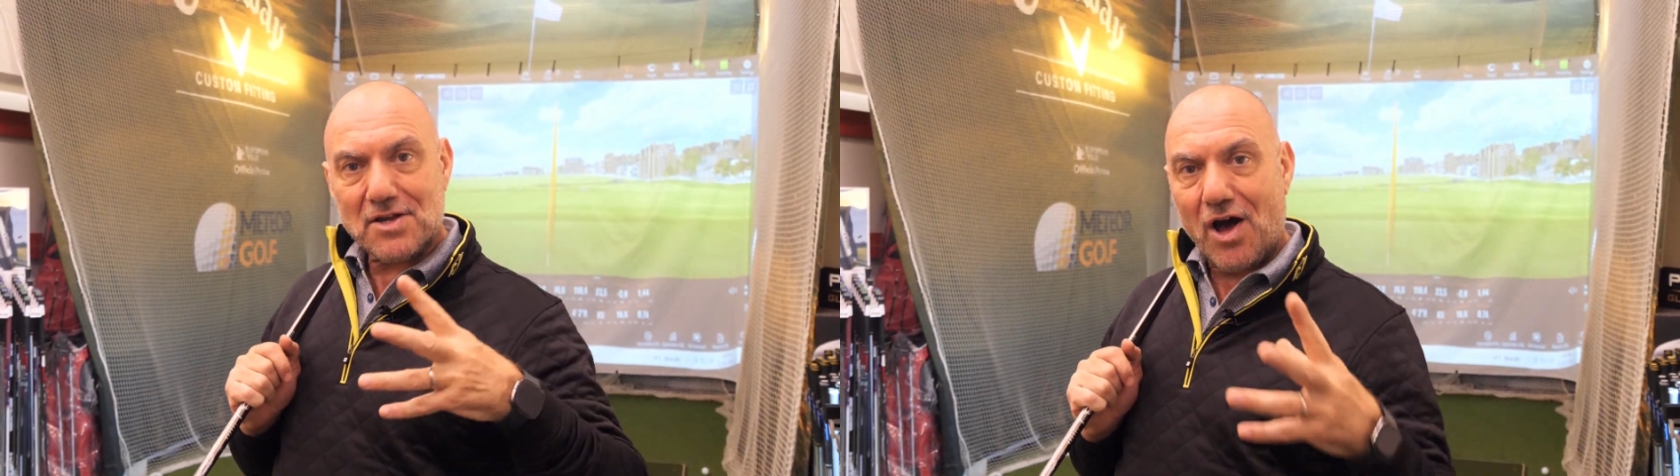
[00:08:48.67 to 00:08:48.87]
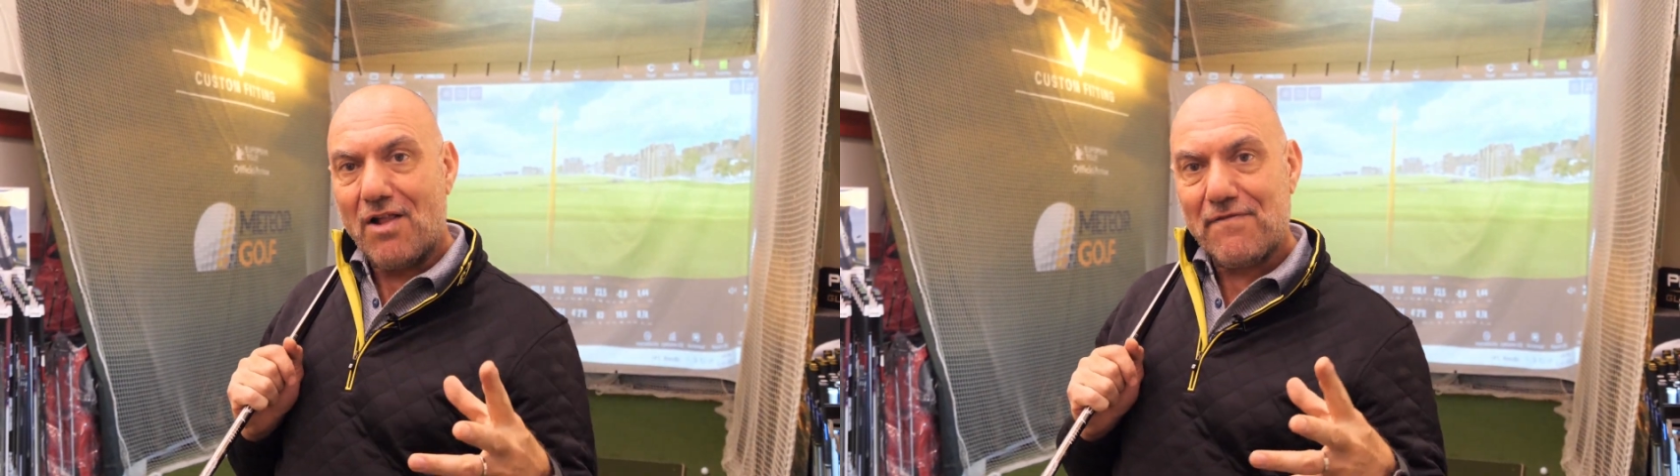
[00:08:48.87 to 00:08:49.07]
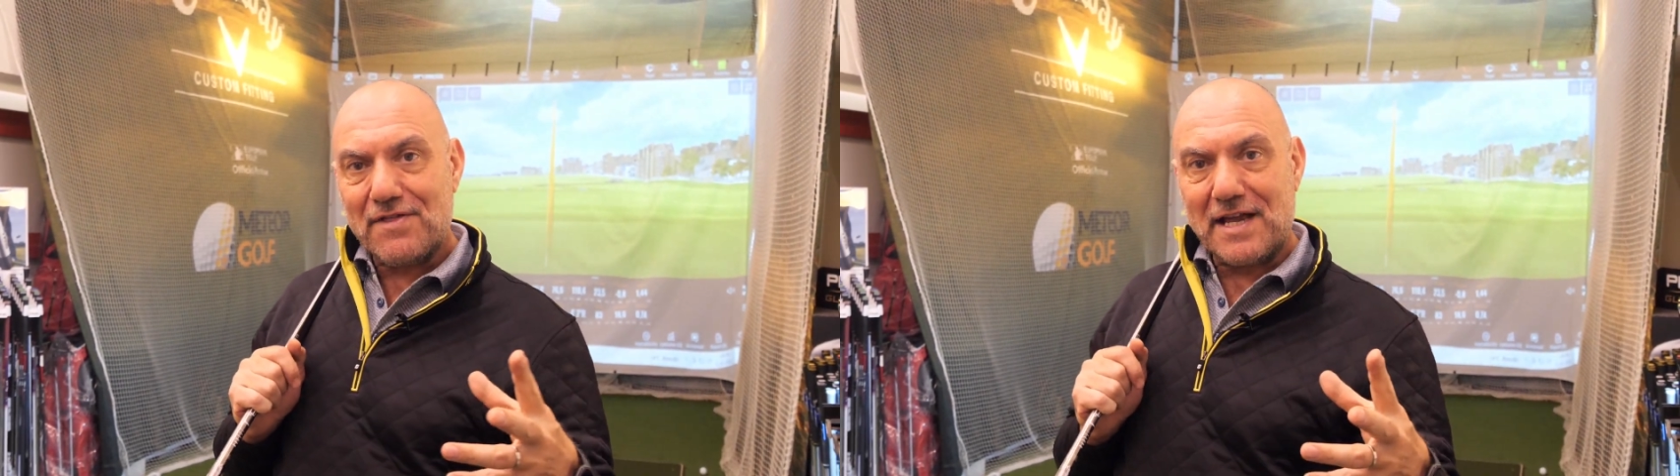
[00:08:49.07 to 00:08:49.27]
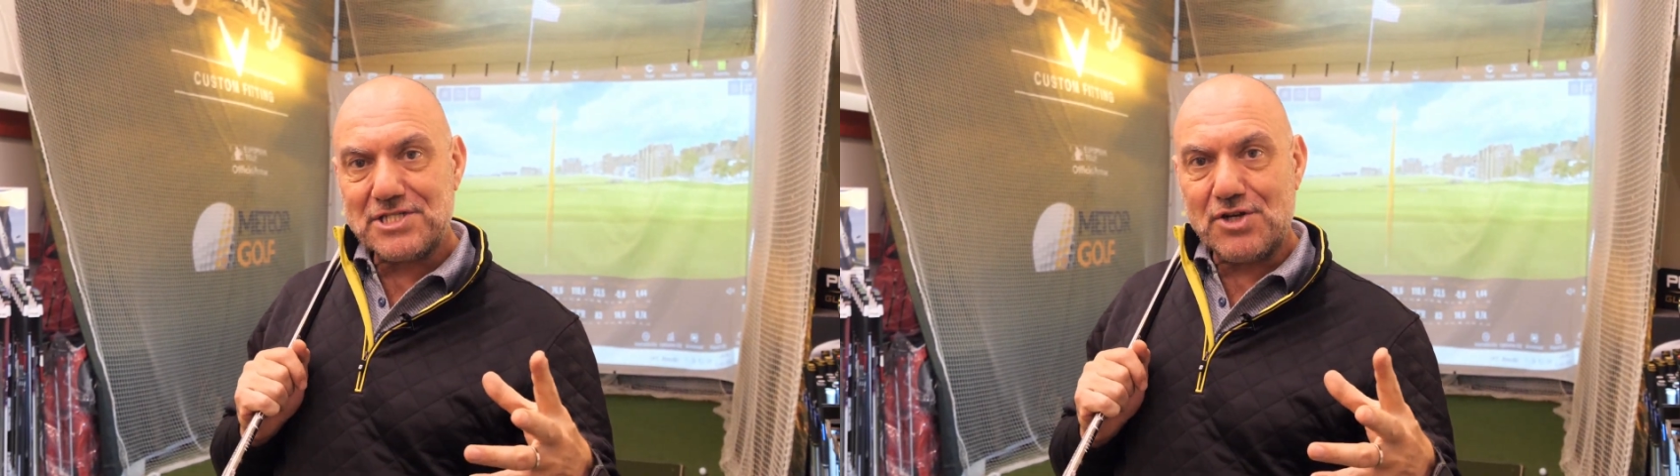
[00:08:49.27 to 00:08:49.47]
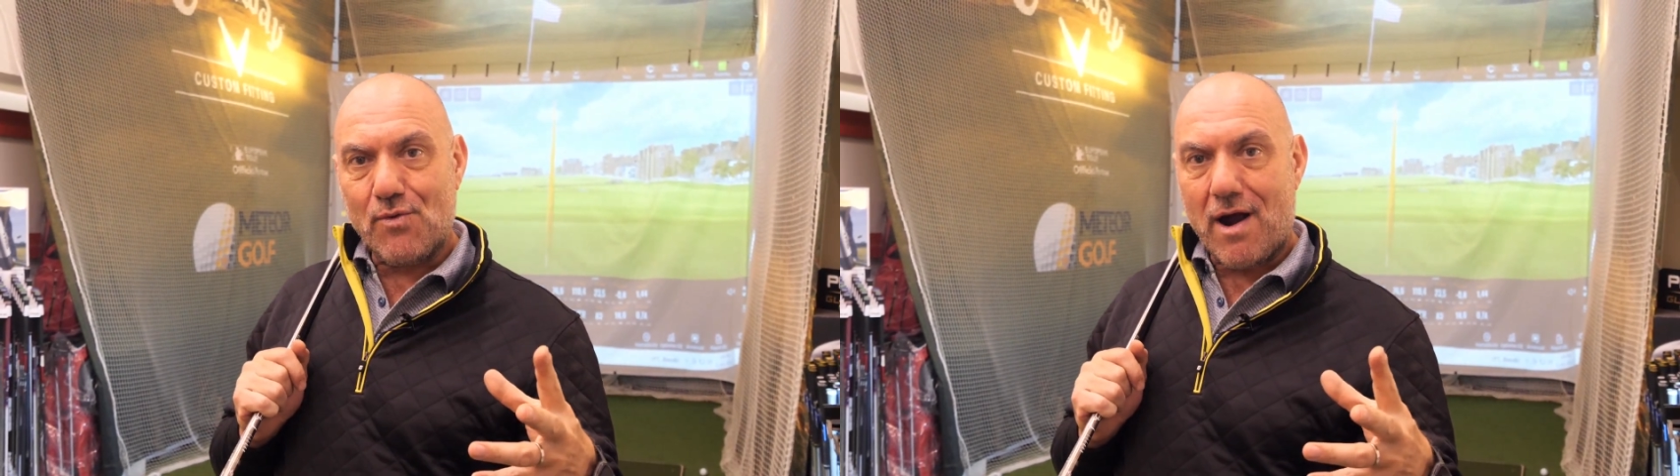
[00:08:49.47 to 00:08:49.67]
golfer
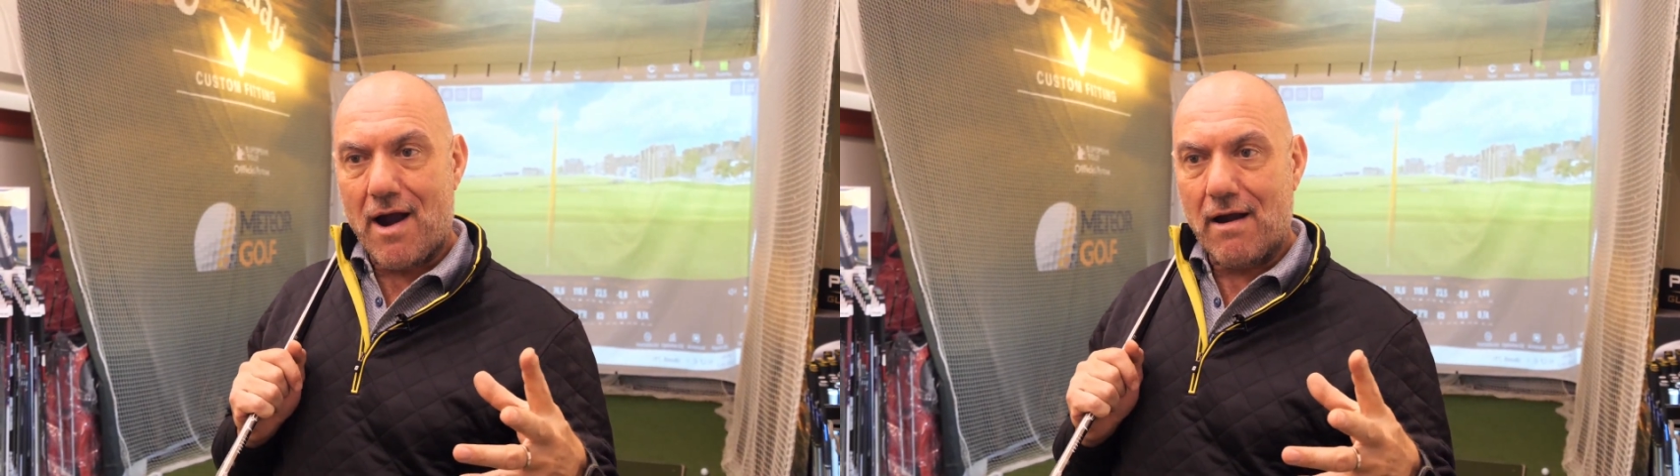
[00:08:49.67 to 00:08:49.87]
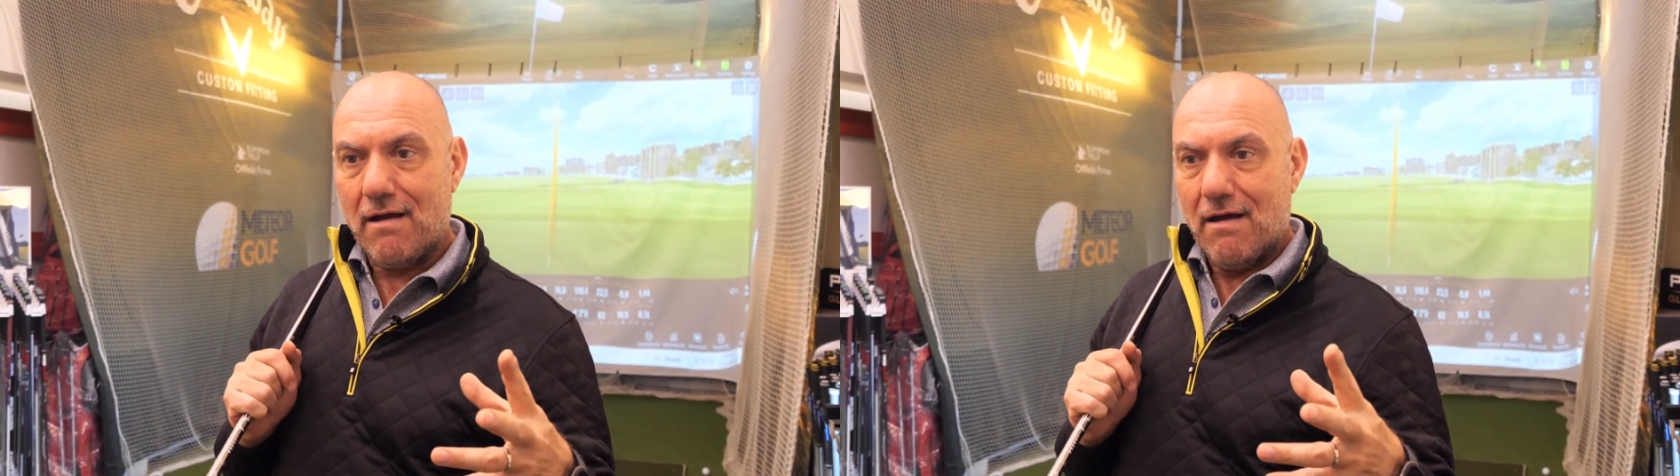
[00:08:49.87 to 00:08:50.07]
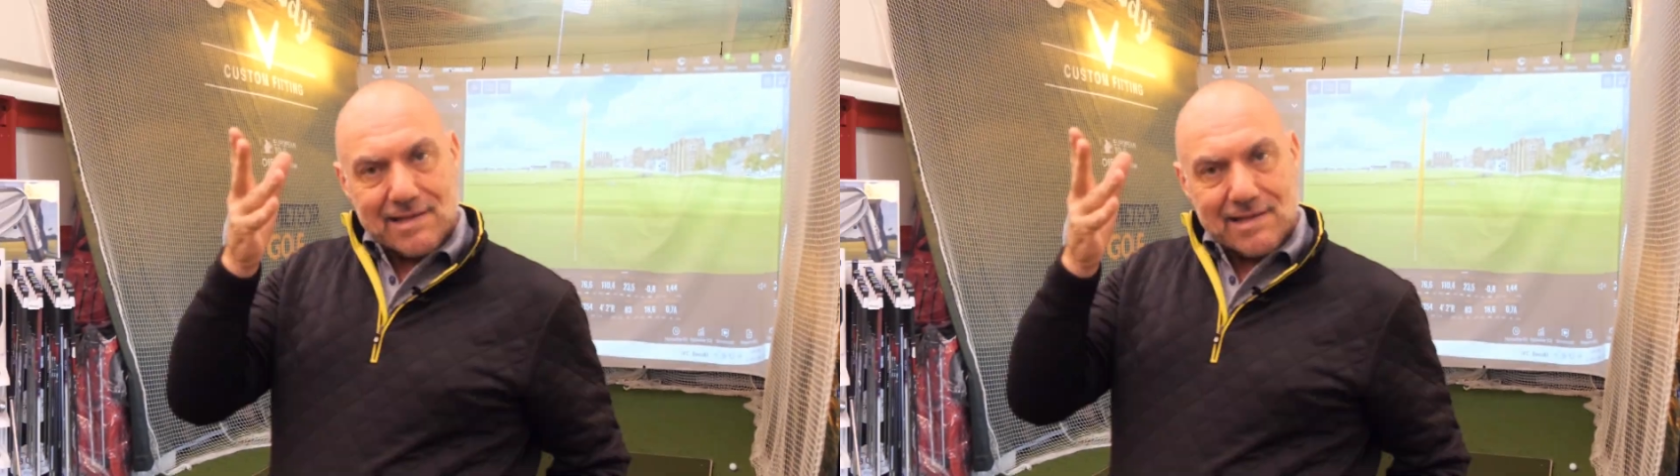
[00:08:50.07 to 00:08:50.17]
that you are.